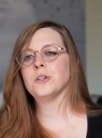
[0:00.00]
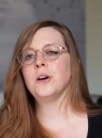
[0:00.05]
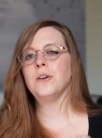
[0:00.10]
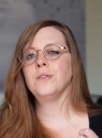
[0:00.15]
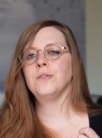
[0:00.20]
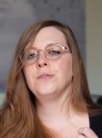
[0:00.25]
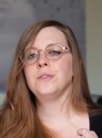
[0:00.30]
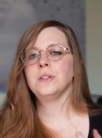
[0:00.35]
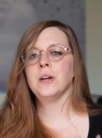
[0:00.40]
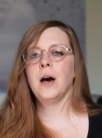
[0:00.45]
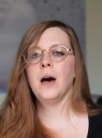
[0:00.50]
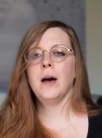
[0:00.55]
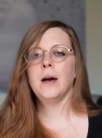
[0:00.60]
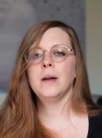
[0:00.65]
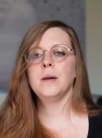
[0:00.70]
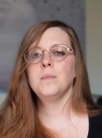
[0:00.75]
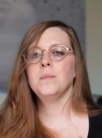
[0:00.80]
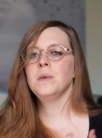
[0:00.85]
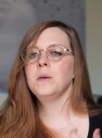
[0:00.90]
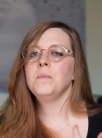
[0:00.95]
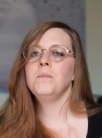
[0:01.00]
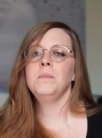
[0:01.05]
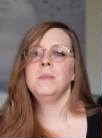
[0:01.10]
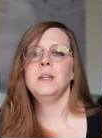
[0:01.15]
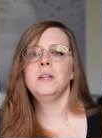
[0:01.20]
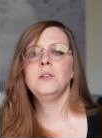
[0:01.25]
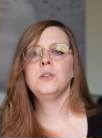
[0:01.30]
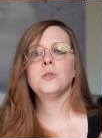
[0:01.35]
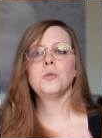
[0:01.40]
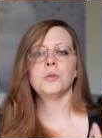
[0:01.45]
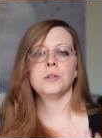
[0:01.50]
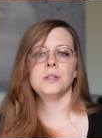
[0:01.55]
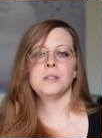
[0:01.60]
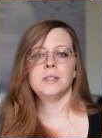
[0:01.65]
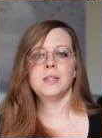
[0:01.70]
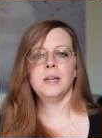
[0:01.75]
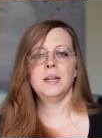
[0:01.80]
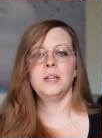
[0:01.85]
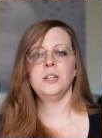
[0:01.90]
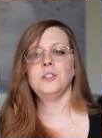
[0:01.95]
of thyme, mint, or
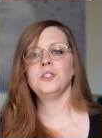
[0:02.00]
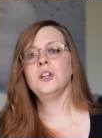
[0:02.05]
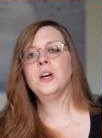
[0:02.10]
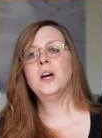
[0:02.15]
sage,